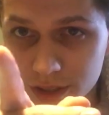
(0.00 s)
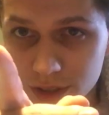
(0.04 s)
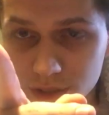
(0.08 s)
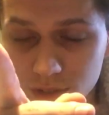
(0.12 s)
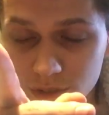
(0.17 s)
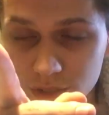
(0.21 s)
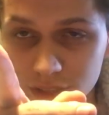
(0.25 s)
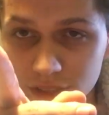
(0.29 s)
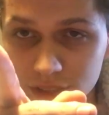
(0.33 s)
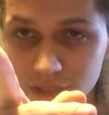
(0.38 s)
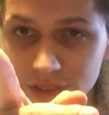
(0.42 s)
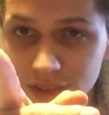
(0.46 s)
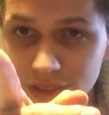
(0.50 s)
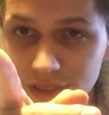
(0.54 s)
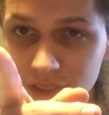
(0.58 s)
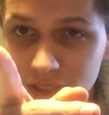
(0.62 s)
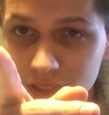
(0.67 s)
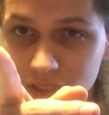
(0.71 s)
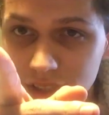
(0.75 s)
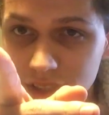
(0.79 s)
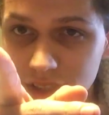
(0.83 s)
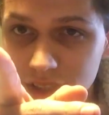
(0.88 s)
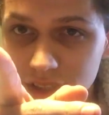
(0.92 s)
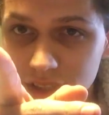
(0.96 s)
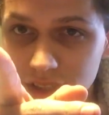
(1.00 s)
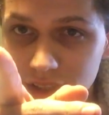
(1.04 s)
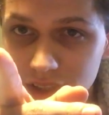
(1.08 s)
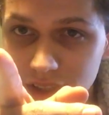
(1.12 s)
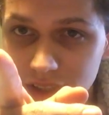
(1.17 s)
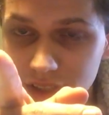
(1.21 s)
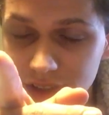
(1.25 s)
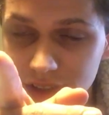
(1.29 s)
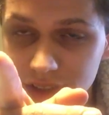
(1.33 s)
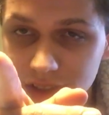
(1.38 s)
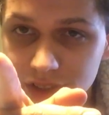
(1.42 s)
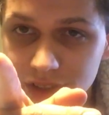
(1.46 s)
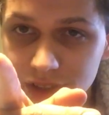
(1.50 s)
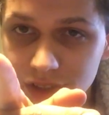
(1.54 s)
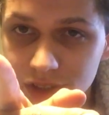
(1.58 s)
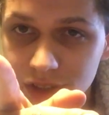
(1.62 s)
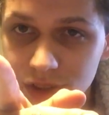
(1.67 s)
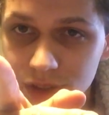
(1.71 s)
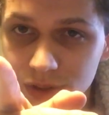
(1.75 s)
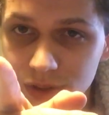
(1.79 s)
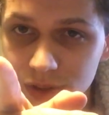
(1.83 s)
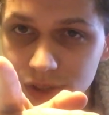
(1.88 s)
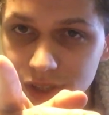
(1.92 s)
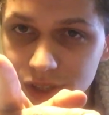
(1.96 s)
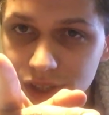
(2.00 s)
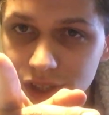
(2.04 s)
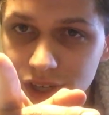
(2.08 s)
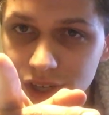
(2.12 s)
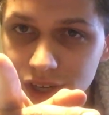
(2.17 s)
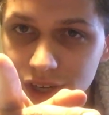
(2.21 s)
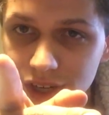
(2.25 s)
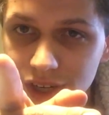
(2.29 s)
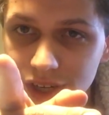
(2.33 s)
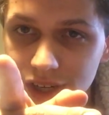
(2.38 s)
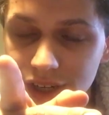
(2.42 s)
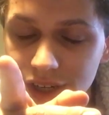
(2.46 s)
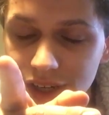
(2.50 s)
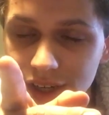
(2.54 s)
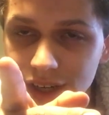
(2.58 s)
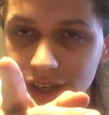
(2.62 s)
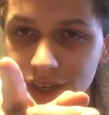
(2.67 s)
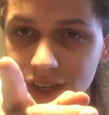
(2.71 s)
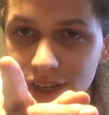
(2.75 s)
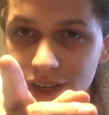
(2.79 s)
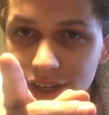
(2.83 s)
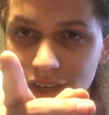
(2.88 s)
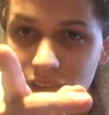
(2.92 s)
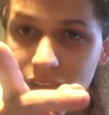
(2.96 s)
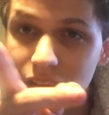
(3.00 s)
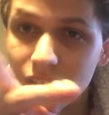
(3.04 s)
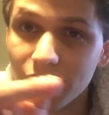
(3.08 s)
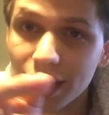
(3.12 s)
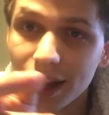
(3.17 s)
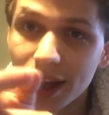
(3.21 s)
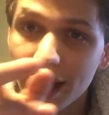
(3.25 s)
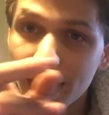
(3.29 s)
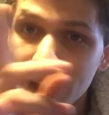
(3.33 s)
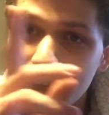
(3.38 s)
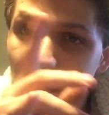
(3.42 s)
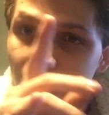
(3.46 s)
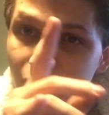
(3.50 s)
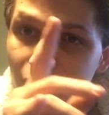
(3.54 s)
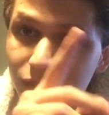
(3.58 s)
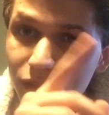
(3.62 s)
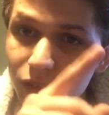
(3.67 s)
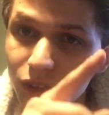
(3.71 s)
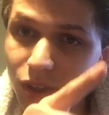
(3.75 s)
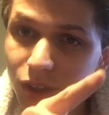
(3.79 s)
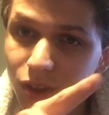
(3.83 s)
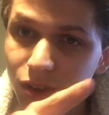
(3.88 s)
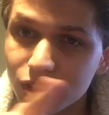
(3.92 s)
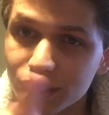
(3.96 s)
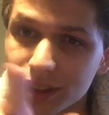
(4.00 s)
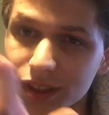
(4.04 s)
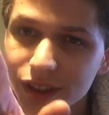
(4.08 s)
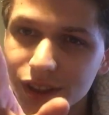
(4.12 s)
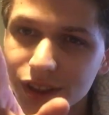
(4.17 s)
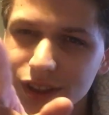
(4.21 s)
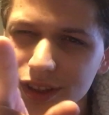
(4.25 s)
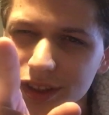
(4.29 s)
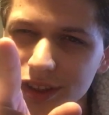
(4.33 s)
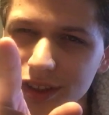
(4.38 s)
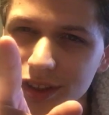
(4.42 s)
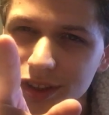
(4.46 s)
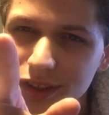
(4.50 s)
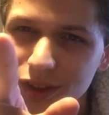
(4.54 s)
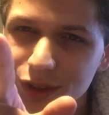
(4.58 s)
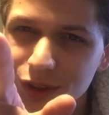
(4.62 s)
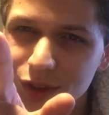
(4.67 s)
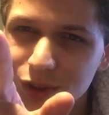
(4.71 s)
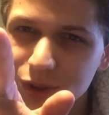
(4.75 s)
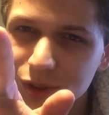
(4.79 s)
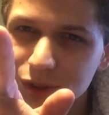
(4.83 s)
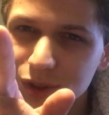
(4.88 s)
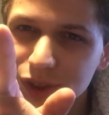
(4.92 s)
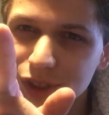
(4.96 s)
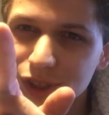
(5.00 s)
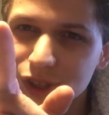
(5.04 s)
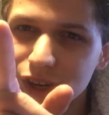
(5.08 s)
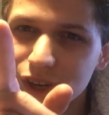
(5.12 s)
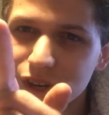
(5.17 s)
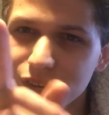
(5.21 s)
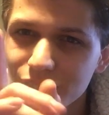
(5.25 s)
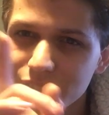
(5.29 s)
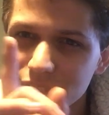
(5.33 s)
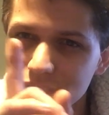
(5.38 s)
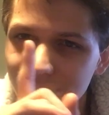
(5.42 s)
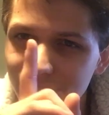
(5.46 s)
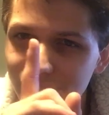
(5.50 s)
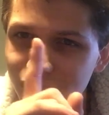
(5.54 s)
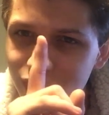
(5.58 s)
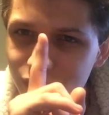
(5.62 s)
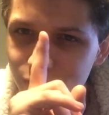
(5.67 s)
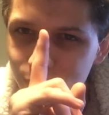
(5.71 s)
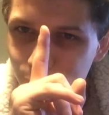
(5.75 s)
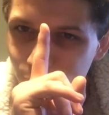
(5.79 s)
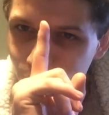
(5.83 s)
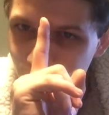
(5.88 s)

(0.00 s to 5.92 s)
you can see things as they truly are. And after you see things as they truly are, the next